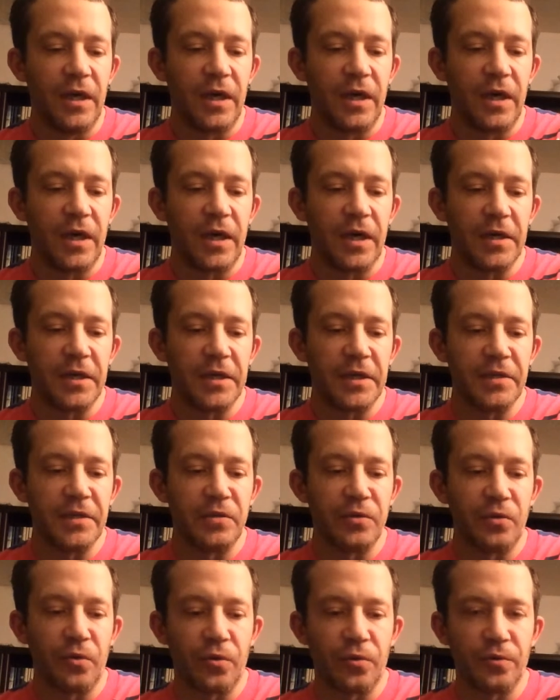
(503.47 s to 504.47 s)
Again,
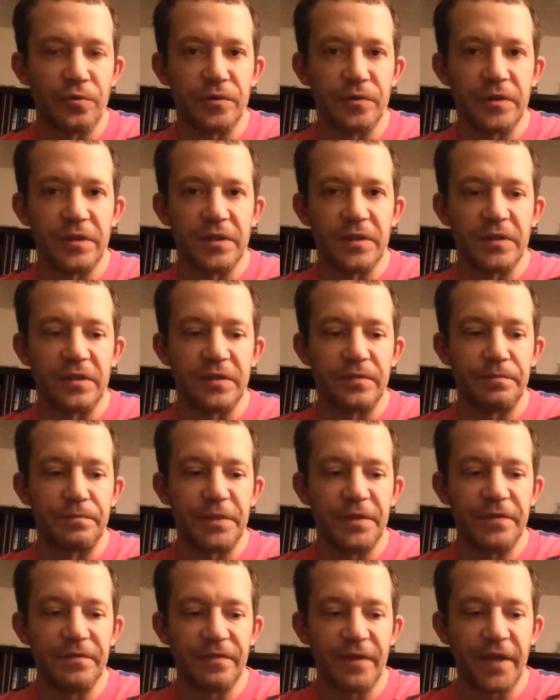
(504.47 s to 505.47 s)
your order is
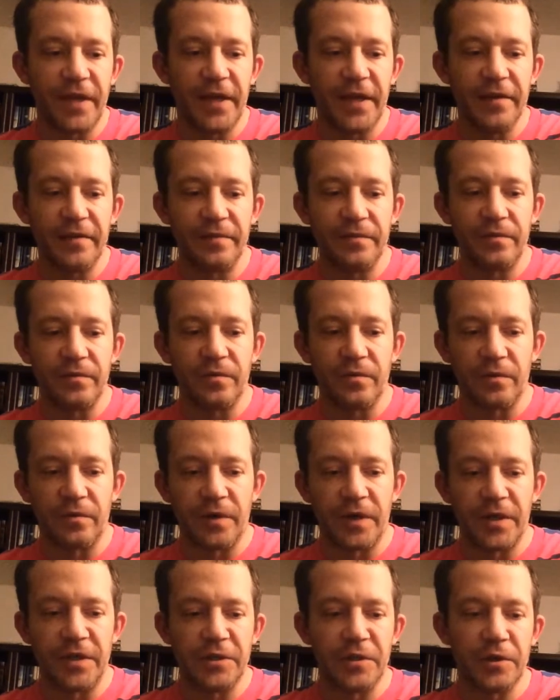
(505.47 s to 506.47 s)
B flat
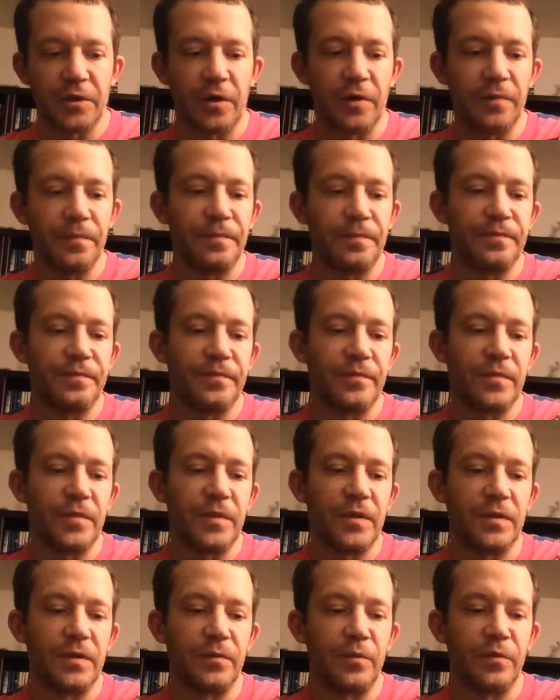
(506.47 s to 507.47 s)
or A sharp,
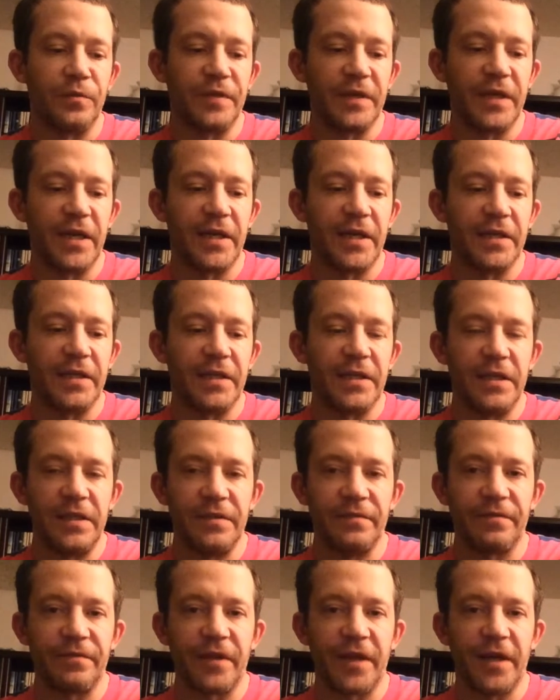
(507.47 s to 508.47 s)
moving on to
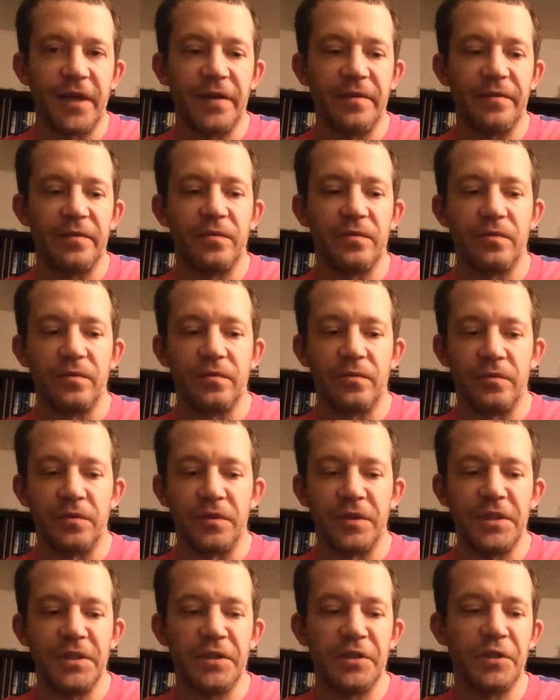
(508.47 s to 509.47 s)
E flat or
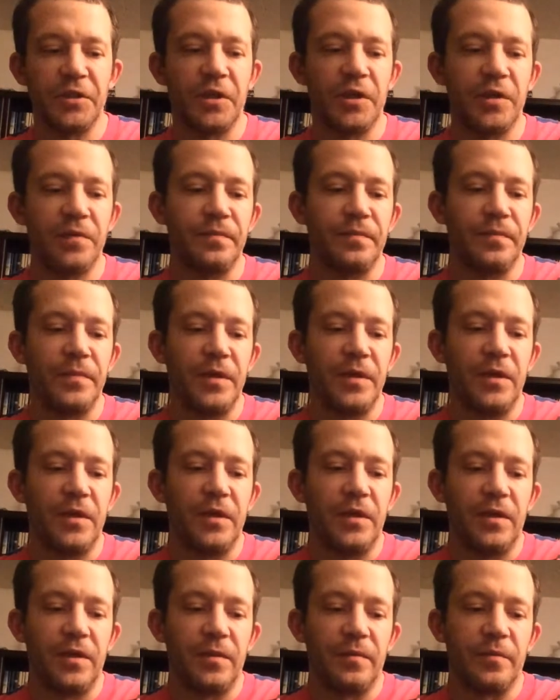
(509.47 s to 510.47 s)
D sharp,
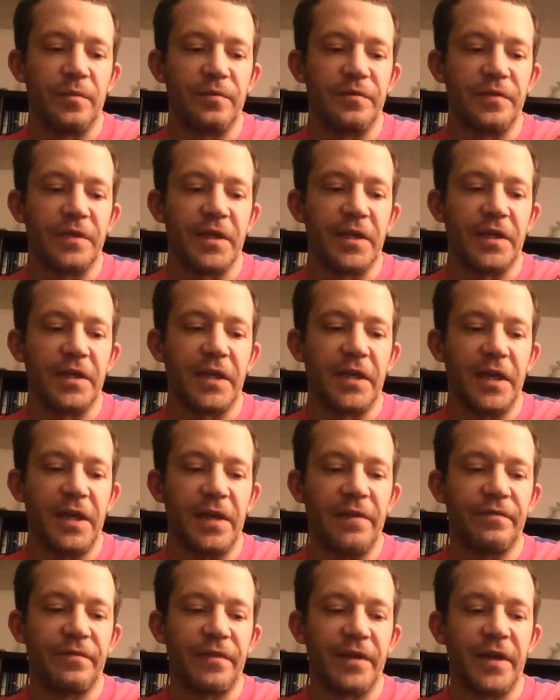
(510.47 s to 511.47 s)
moving on to
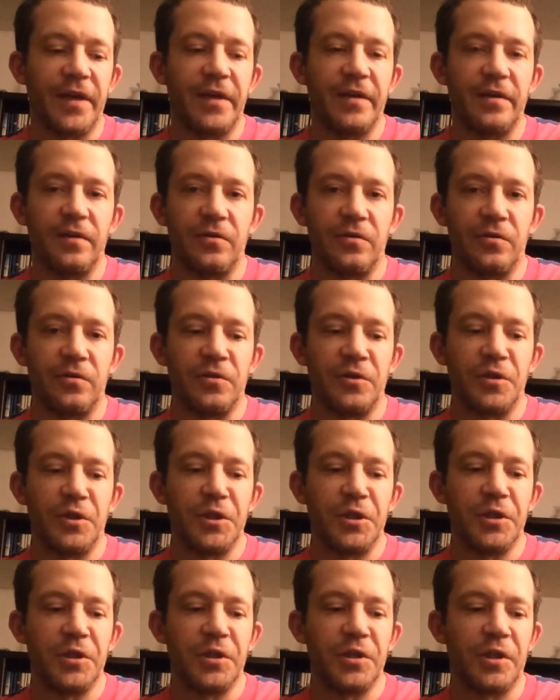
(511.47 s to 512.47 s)
A flat or
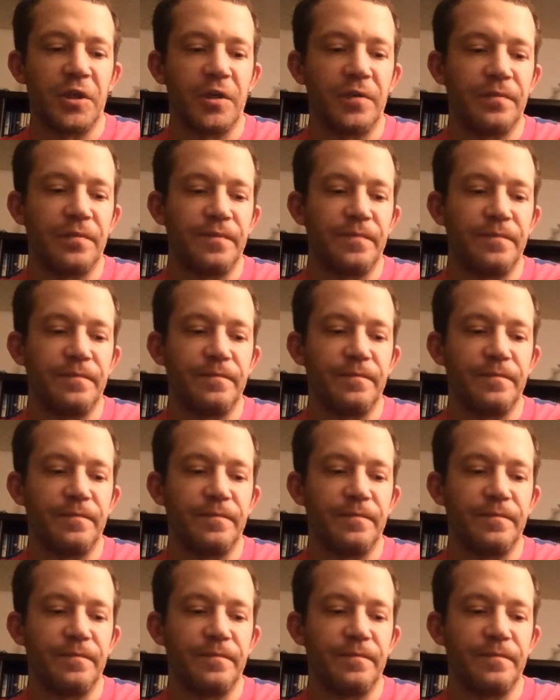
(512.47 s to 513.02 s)
G sharp,